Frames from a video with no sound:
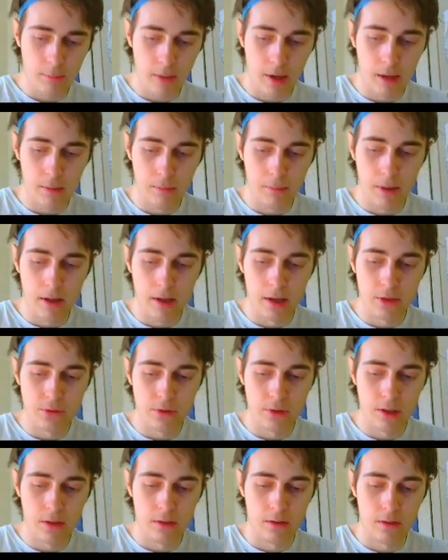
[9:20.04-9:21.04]
my
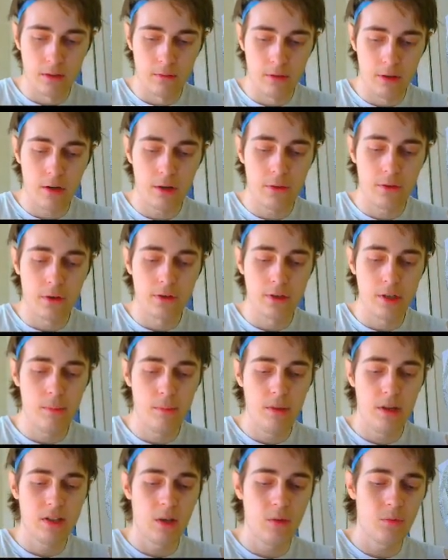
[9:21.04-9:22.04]
Ezra gear 13
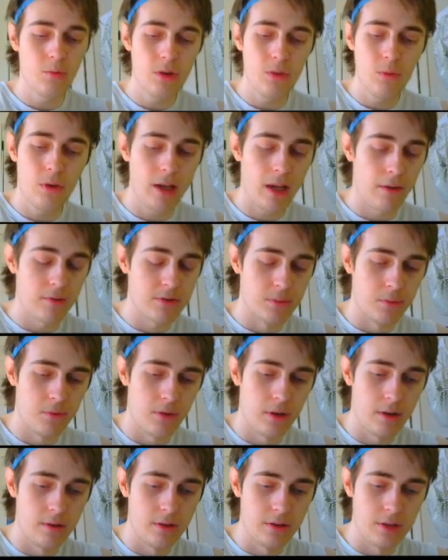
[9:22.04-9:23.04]
because I really want to have some
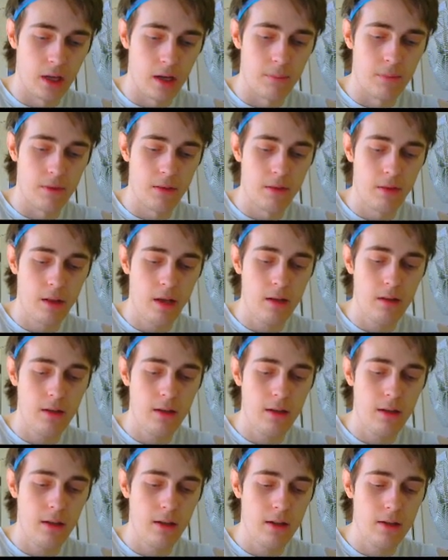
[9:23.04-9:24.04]
fun in this game.
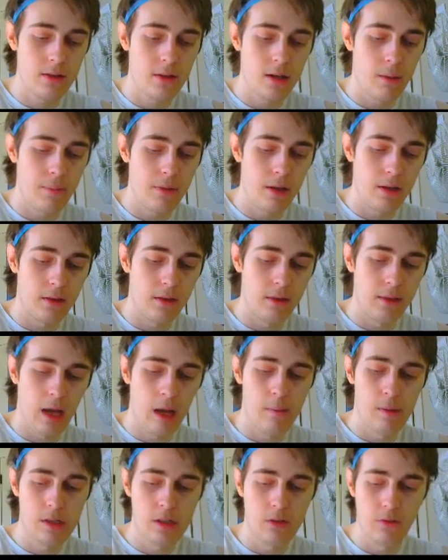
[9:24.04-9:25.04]
Lately, it's not being
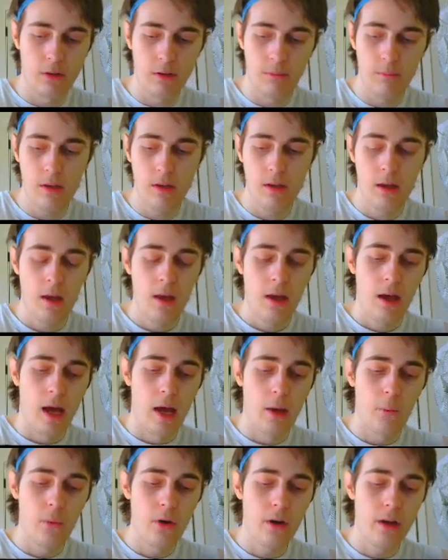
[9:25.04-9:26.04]
that much fun to me.
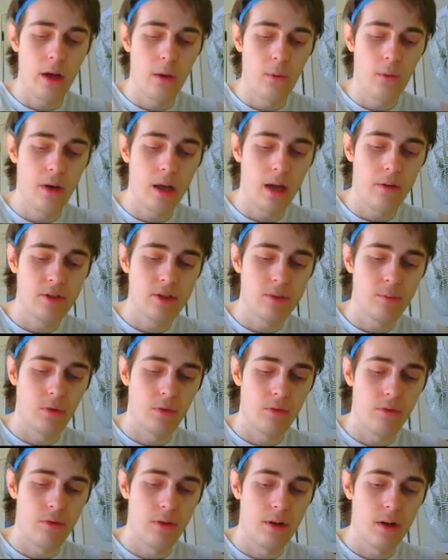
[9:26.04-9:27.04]
I want to have some more
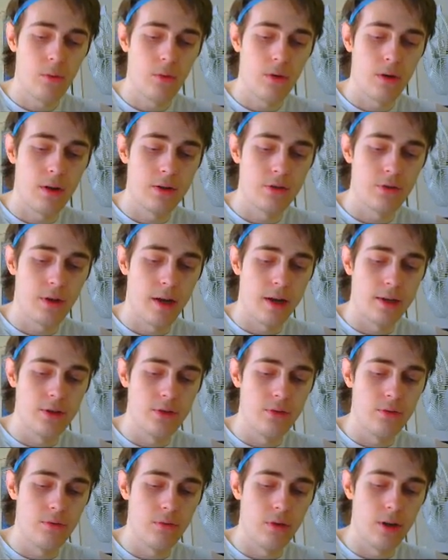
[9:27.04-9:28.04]
fun. I want to try
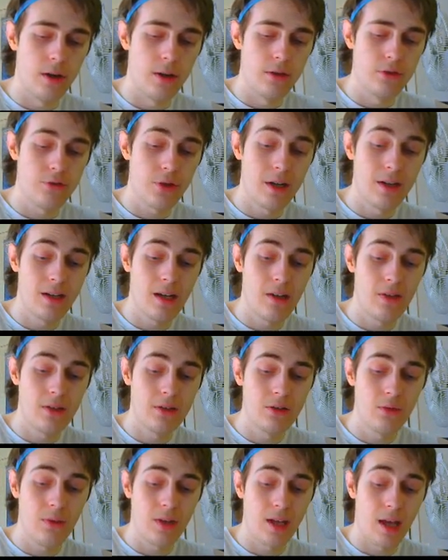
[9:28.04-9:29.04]
to get
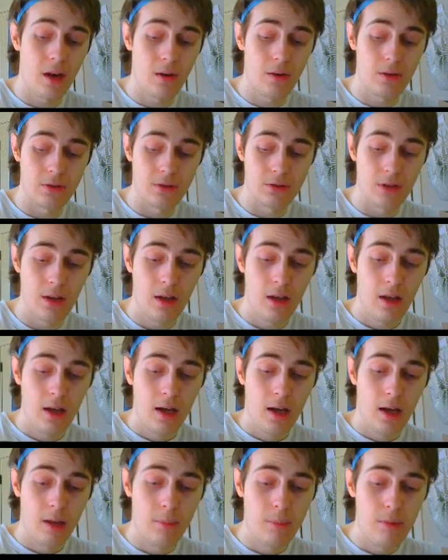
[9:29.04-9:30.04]
these new counters.
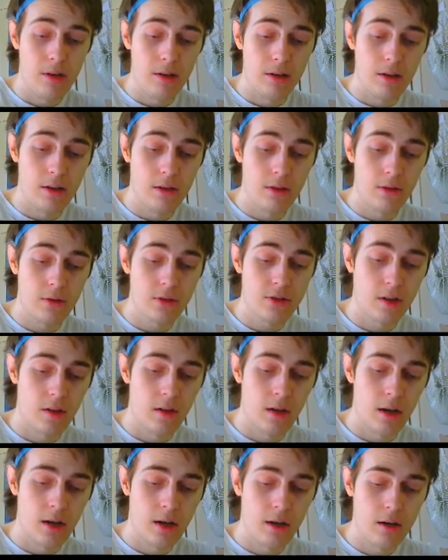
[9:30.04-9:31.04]
I mean, there's a
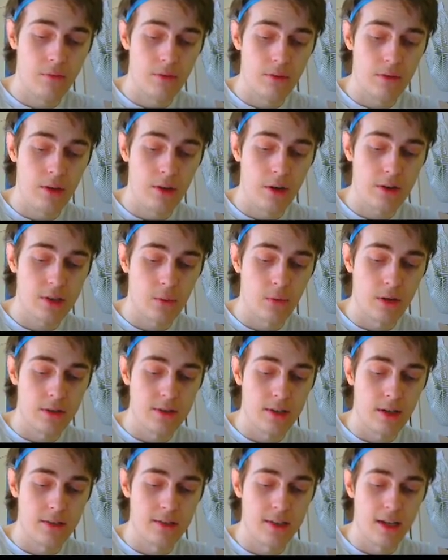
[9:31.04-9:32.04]
lot of different things I want
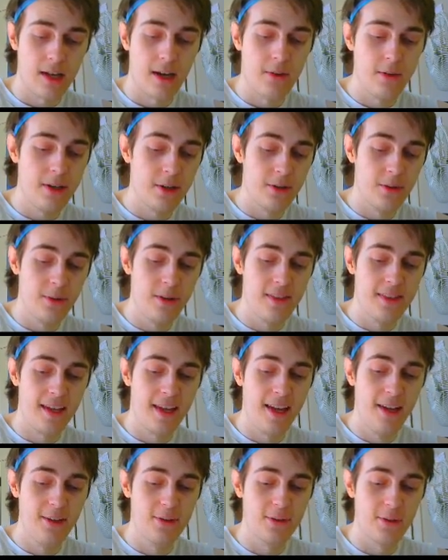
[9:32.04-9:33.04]
to test out here with
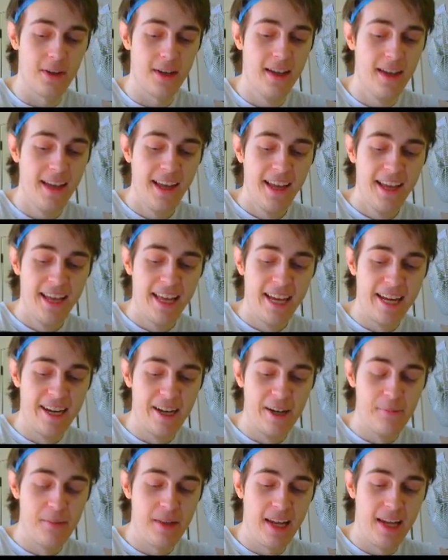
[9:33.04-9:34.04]
Ezra,
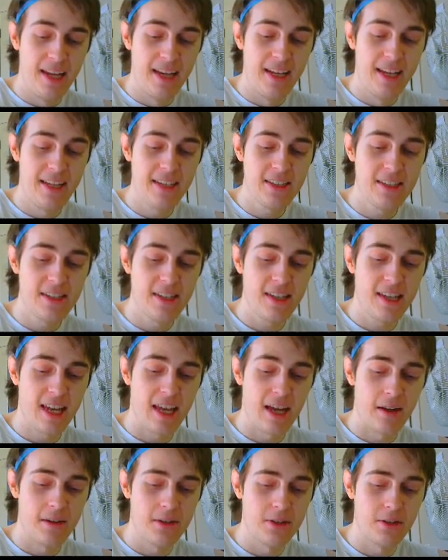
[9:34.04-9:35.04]
and just to
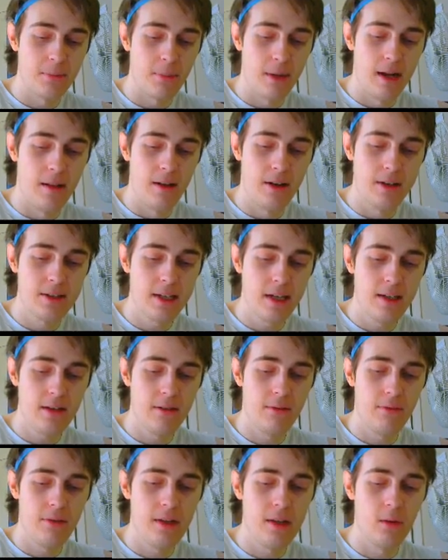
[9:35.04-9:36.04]
counter Malik. I did
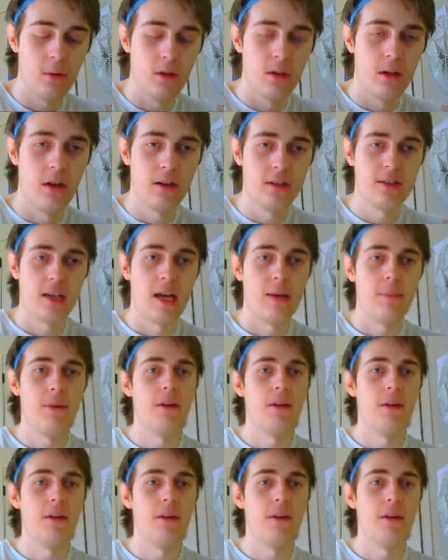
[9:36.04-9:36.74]
a video a long time